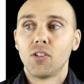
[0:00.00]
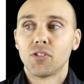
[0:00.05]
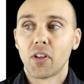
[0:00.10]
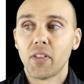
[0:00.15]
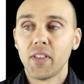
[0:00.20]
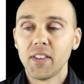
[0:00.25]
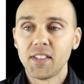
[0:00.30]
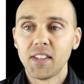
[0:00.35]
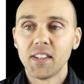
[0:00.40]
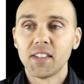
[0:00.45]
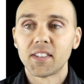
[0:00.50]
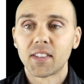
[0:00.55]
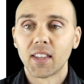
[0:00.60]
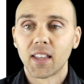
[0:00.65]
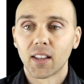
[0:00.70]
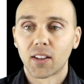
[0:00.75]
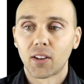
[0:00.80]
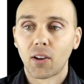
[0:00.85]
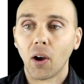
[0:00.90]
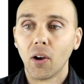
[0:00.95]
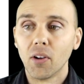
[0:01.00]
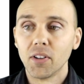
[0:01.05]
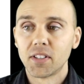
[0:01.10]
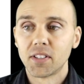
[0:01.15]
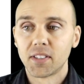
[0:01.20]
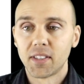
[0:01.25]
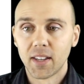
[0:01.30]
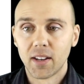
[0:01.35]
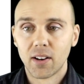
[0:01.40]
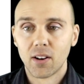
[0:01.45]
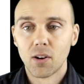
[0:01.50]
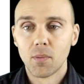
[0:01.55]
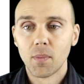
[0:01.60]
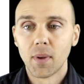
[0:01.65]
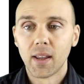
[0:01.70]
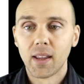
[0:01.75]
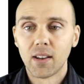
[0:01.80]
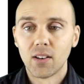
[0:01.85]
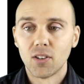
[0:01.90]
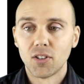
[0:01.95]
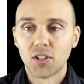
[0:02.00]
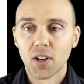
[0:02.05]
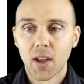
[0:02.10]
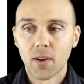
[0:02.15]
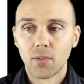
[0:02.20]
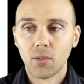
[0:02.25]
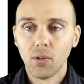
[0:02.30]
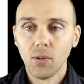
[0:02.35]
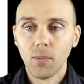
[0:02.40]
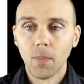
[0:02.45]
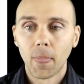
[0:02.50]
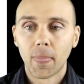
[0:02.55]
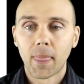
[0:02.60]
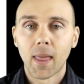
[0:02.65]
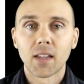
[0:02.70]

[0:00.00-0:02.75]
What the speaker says: So this is the Coase theorem in general,